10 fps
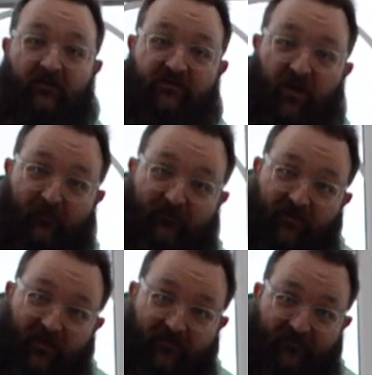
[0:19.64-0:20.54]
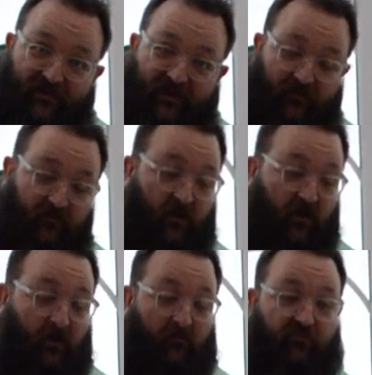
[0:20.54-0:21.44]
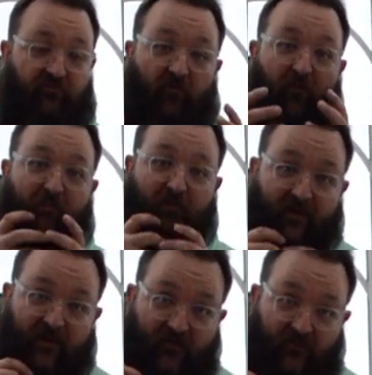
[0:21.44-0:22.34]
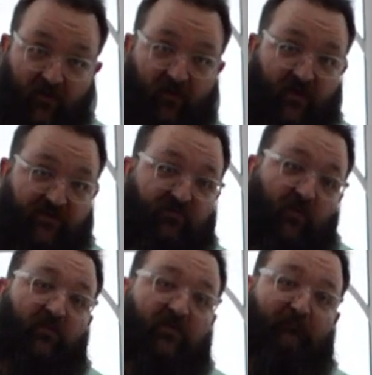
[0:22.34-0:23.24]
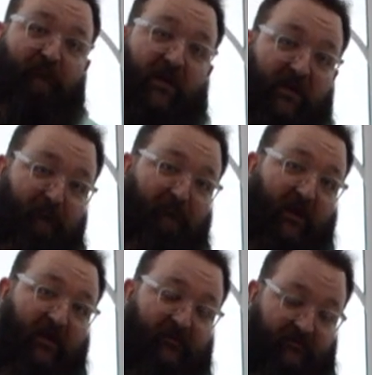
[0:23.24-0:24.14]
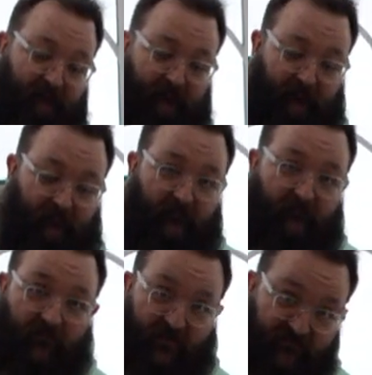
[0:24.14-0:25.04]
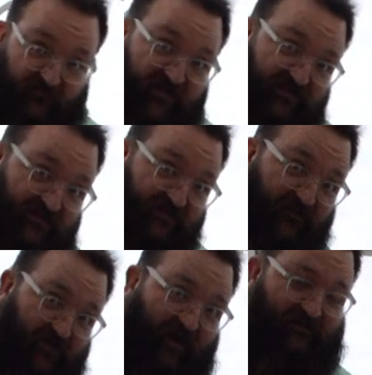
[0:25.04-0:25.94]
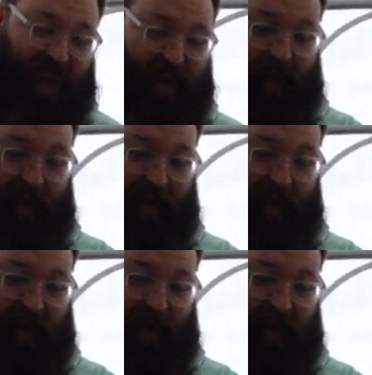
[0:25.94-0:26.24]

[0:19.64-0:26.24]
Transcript: Time for another video. Probably the last one with a big beard, but there's reasons for that.